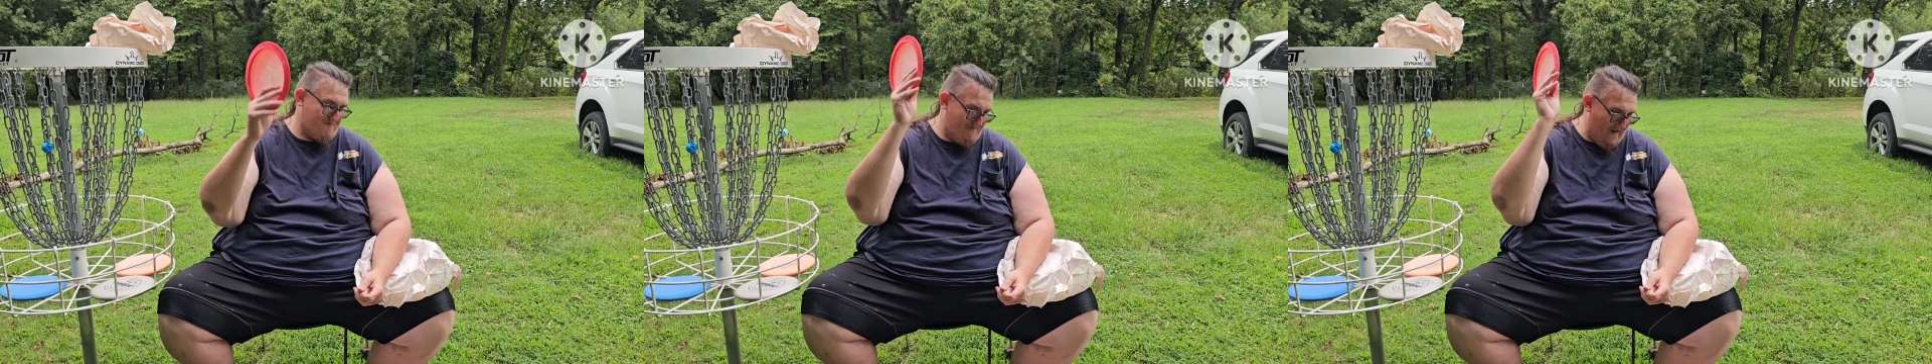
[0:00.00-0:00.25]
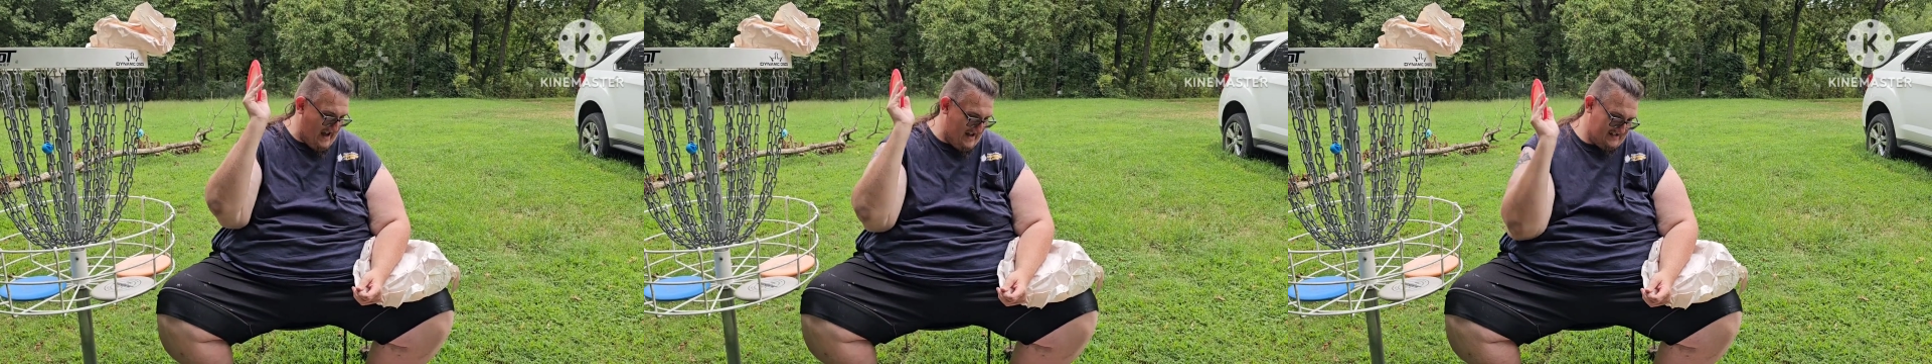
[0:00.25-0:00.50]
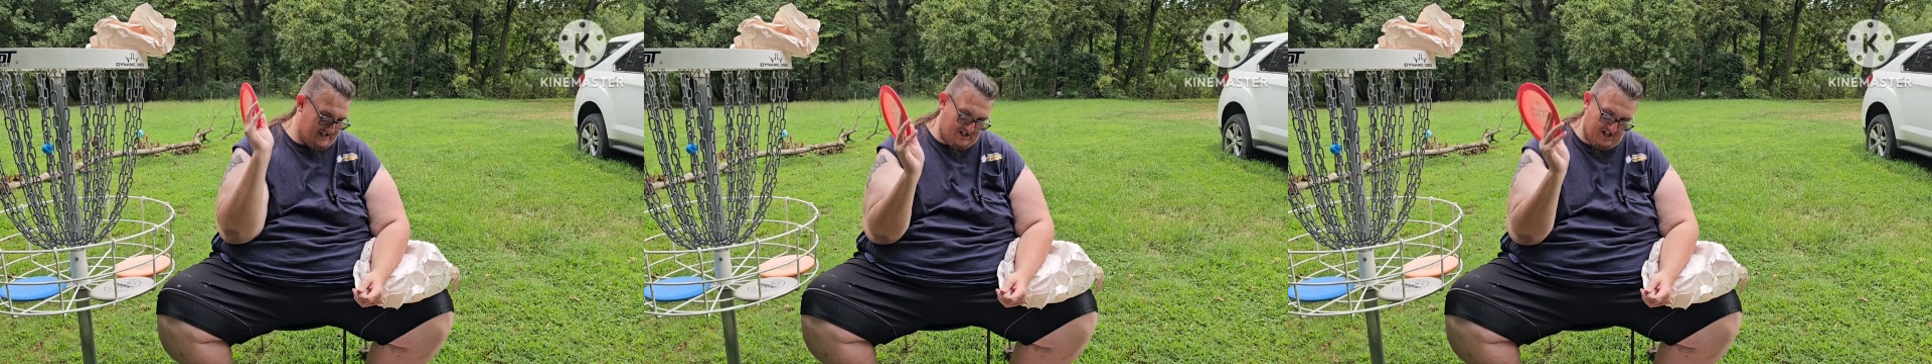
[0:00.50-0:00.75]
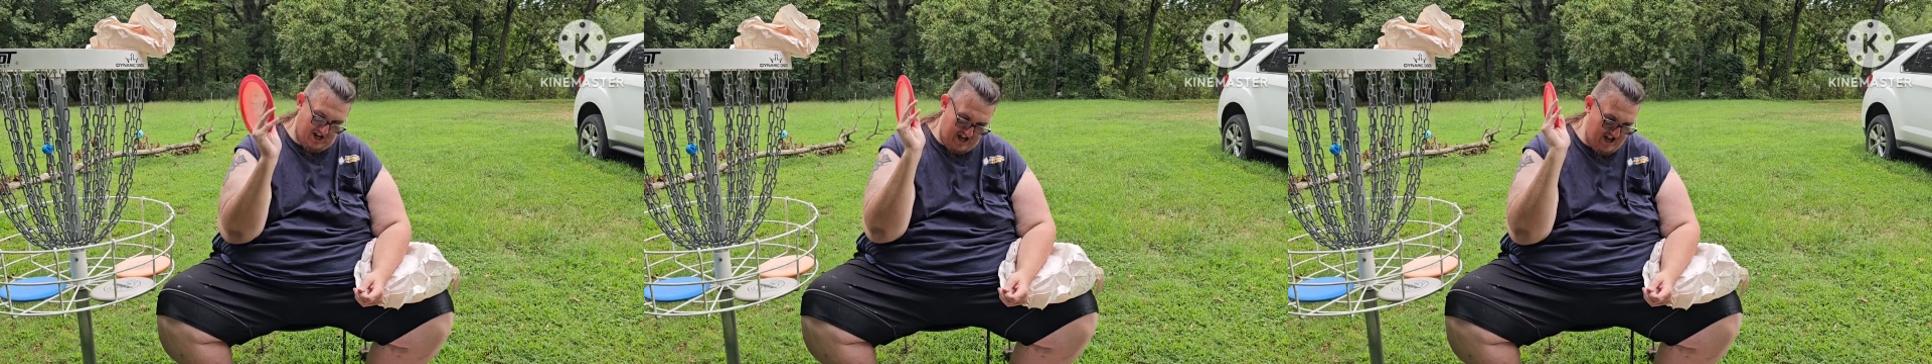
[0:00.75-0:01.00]
fades and
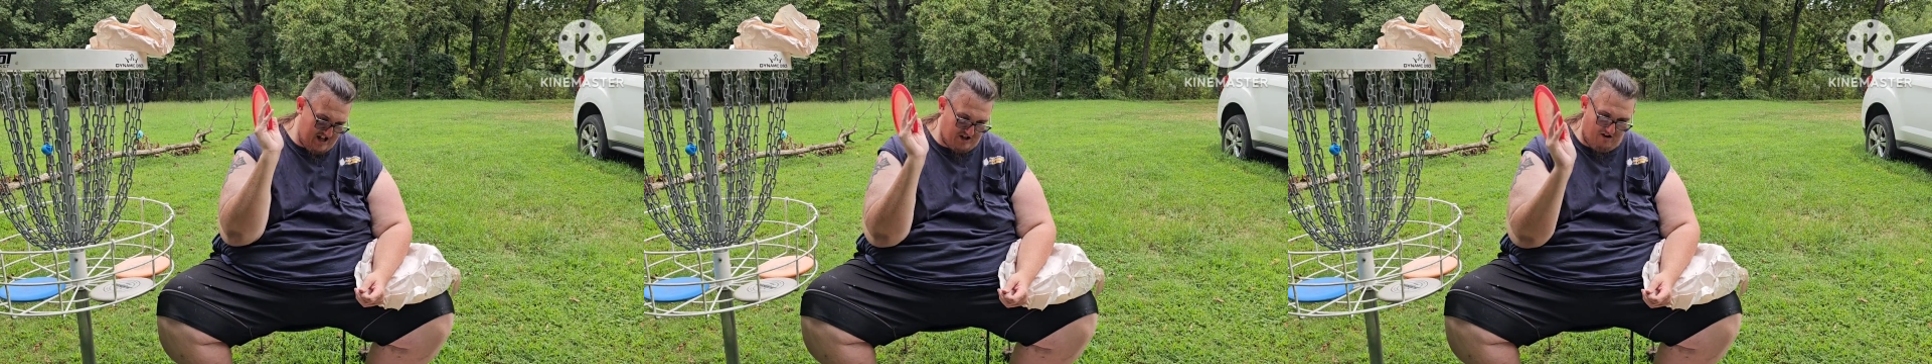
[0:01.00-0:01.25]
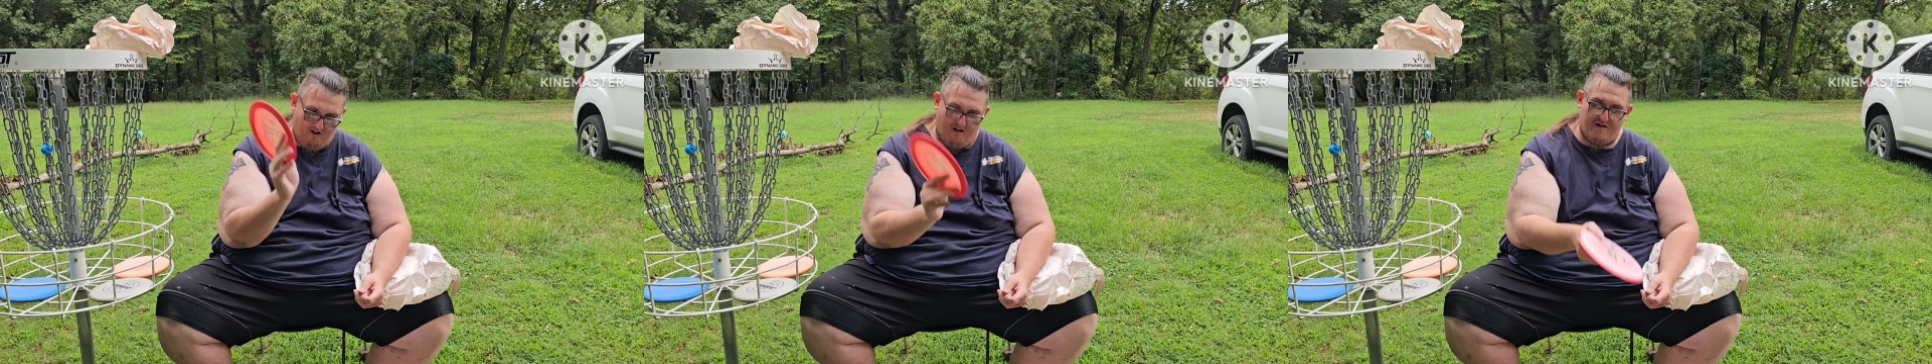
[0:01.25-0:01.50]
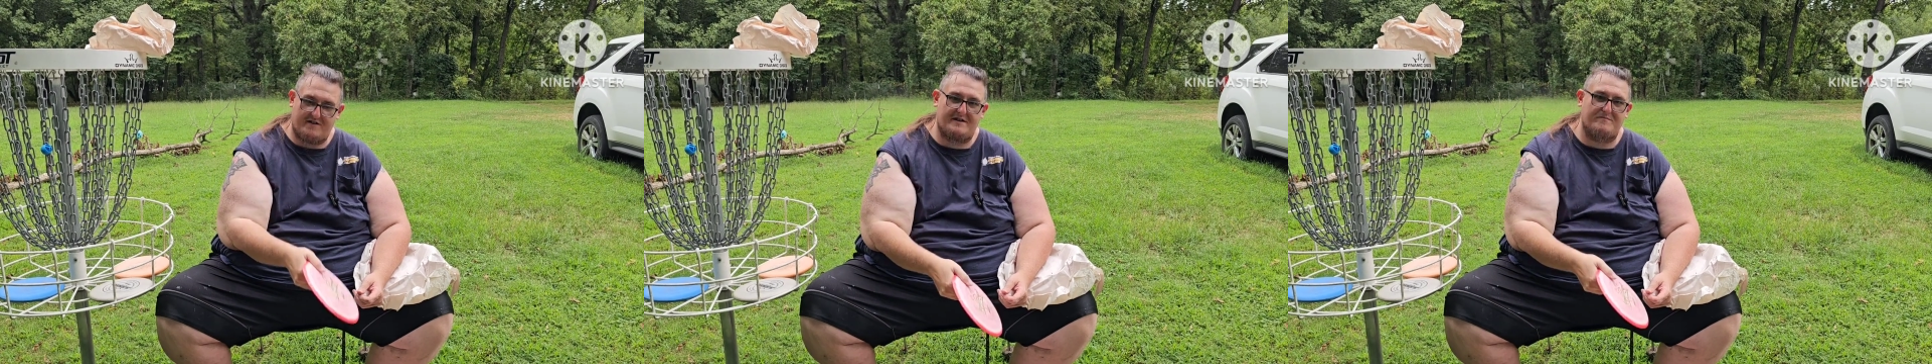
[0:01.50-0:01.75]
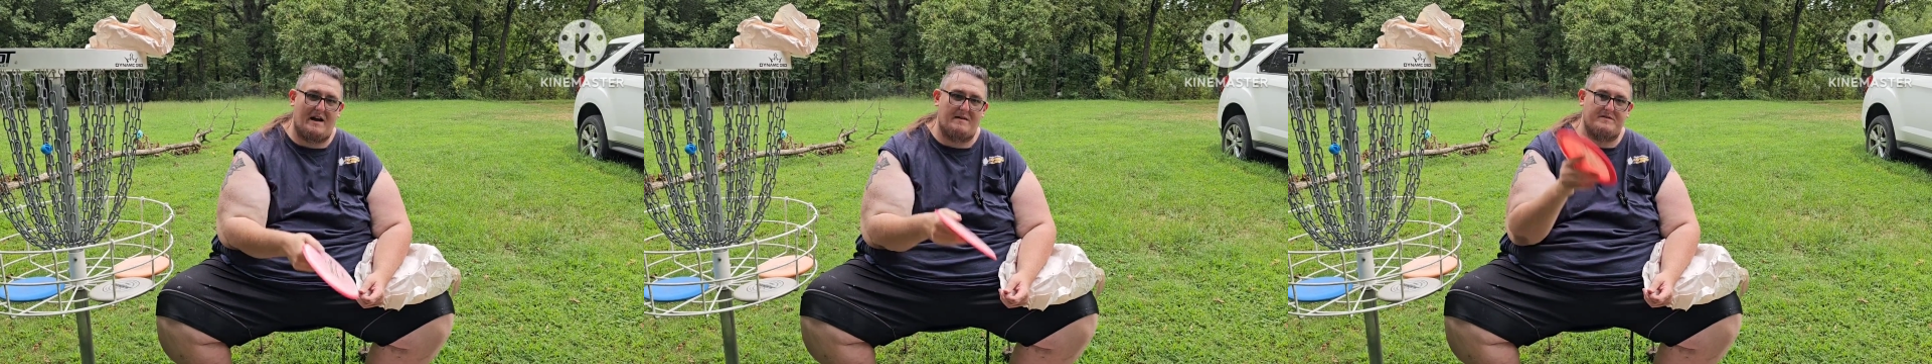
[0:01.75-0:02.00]
just hits hard.
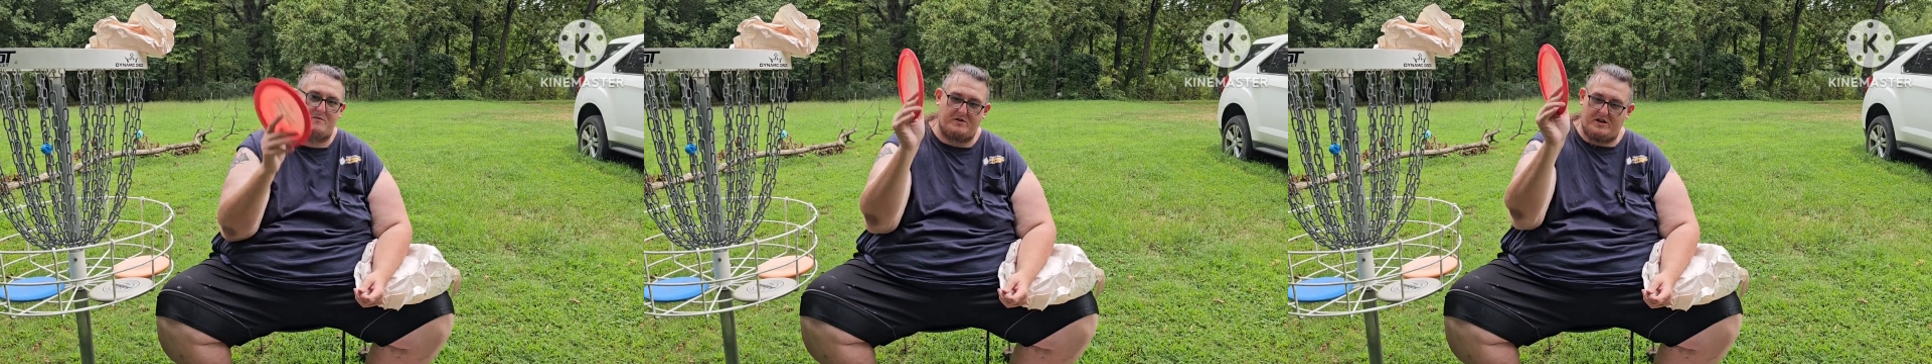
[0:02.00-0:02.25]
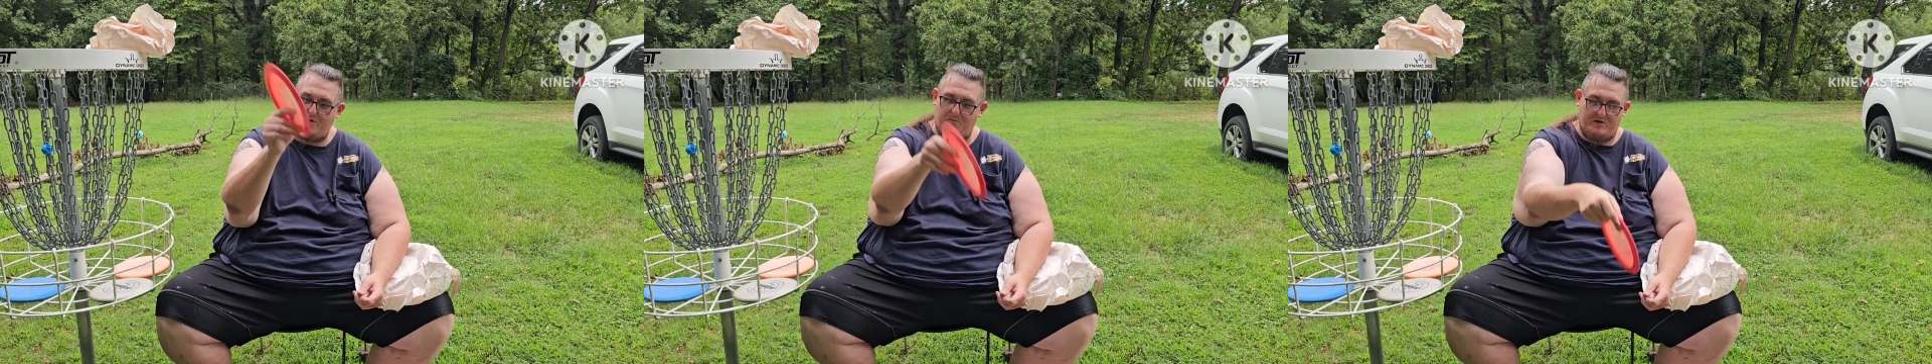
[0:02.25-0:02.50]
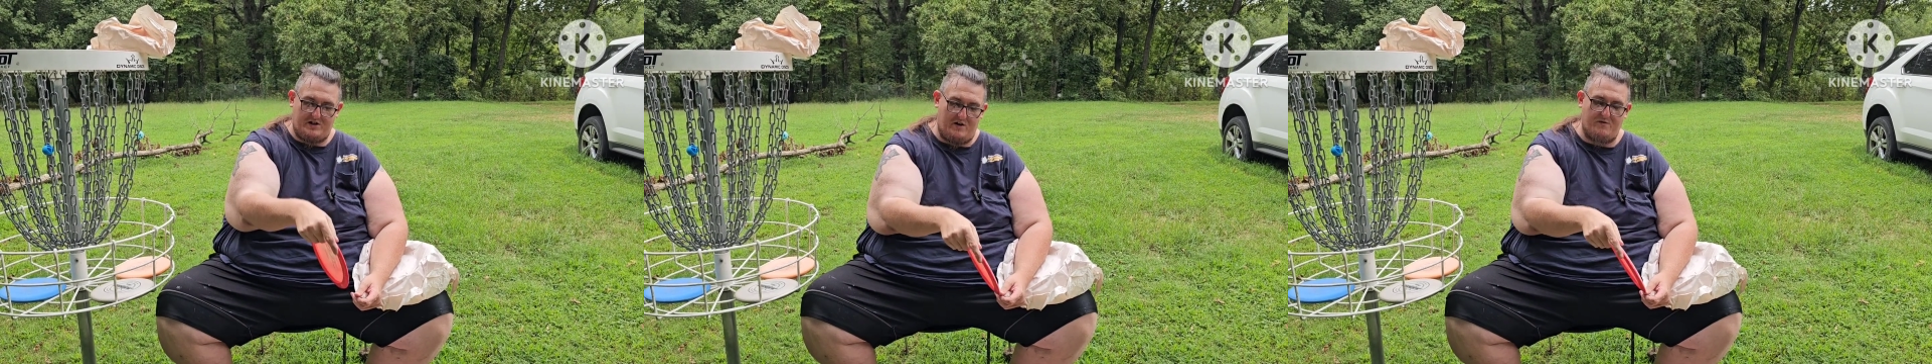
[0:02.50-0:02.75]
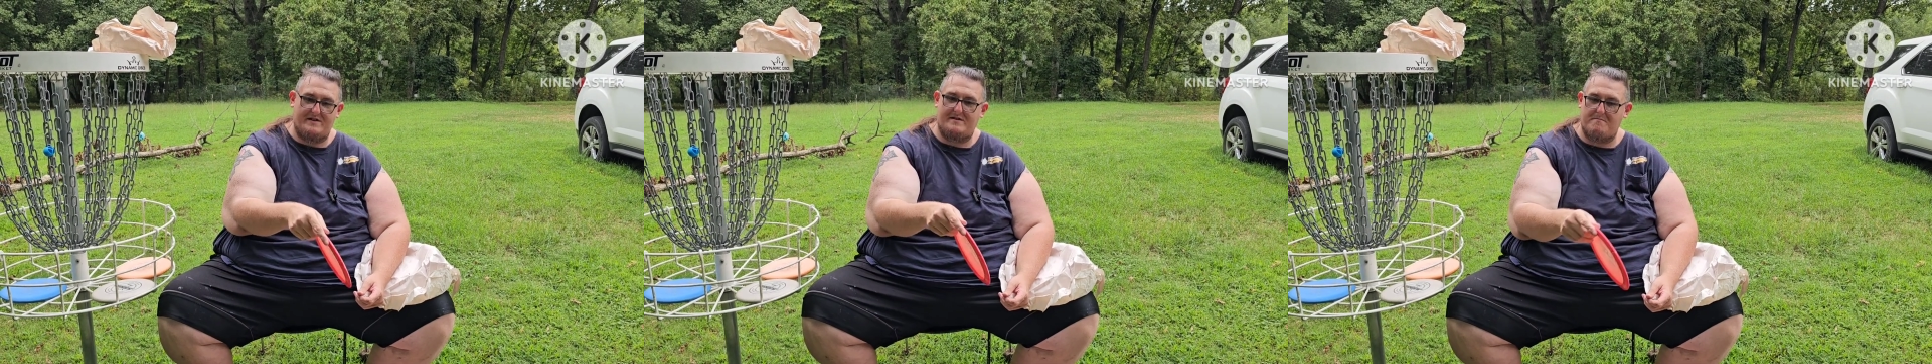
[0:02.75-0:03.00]
Sometimes it would
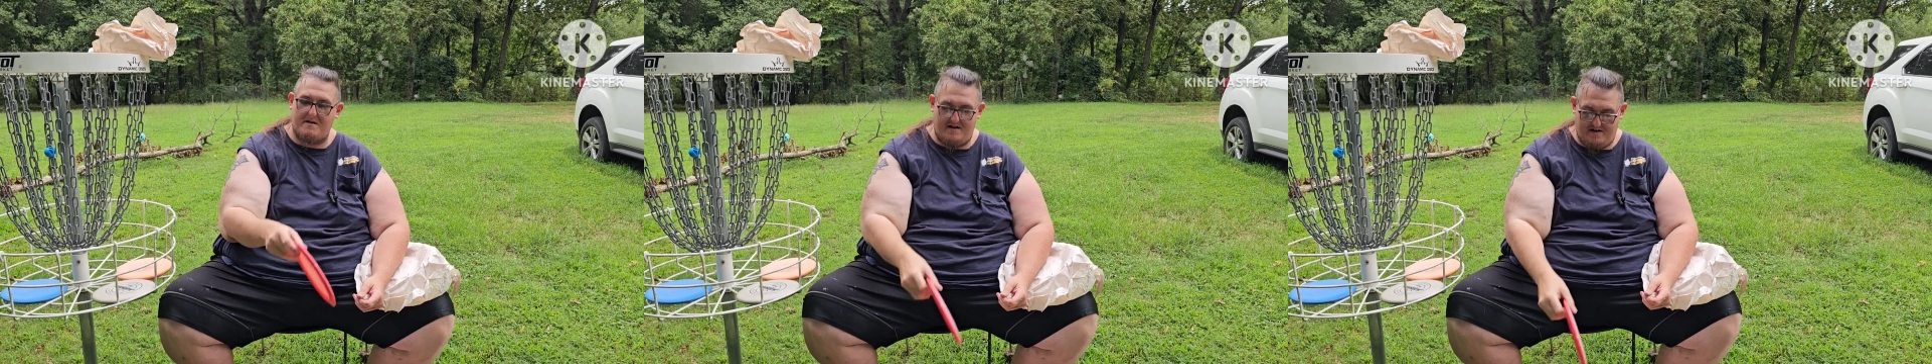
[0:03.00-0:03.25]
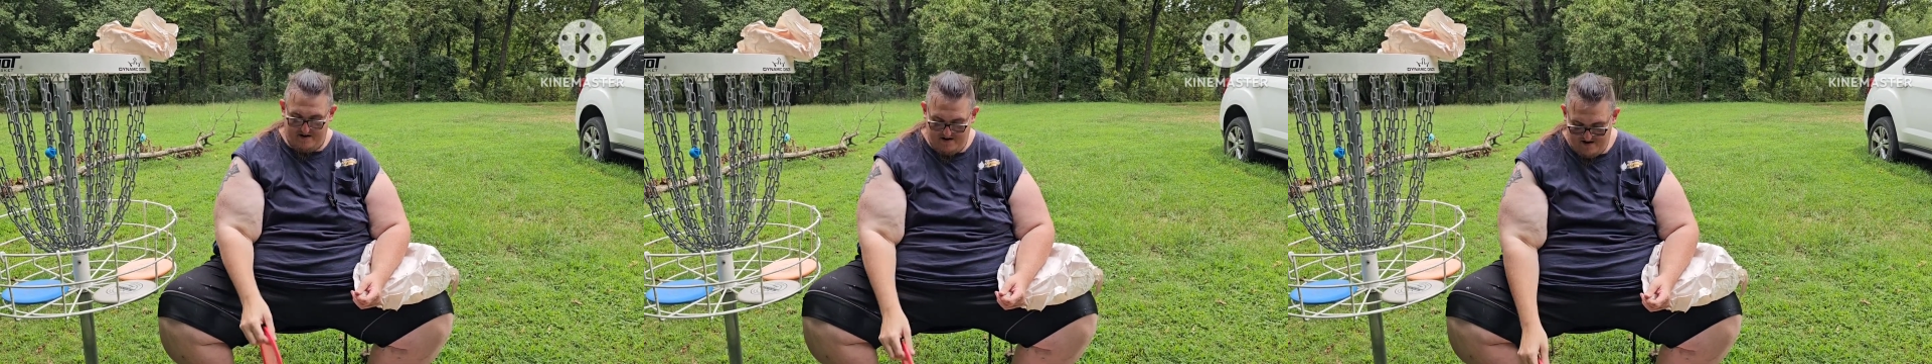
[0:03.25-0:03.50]
tombstone in the mud.